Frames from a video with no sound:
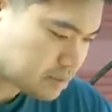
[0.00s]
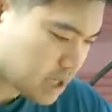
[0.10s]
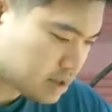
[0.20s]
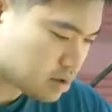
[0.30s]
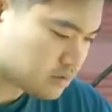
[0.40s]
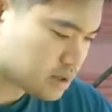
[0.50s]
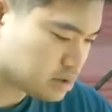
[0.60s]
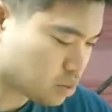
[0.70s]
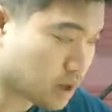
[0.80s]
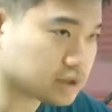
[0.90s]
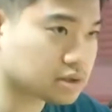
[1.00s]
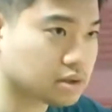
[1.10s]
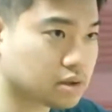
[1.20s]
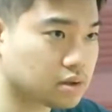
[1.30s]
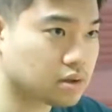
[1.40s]
that of his
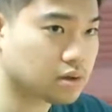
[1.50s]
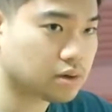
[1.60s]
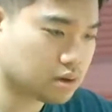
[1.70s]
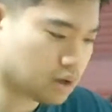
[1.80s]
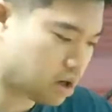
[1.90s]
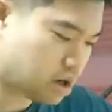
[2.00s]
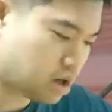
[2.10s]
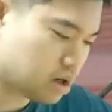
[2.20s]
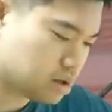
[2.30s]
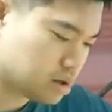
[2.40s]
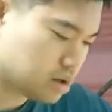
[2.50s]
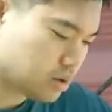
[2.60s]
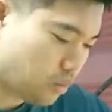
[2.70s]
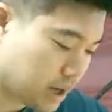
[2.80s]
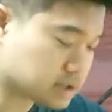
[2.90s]
uh,
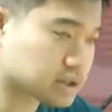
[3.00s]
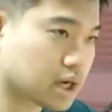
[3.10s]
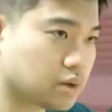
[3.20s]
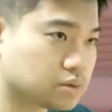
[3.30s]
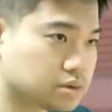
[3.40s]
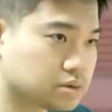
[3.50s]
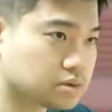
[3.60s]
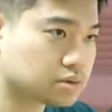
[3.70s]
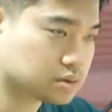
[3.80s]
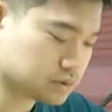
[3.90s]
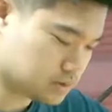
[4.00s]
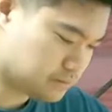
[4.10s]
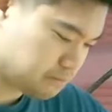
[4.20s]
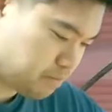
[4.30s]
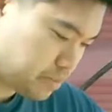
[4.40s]
waistcoat,
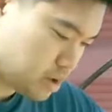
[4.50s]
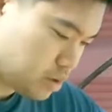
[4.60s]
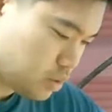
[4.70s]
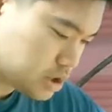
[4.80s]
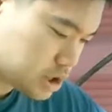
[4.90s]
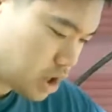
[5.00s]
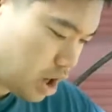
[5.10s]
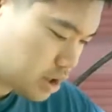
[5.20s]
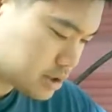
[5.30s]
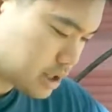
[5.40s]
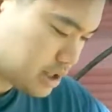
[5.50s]
which contained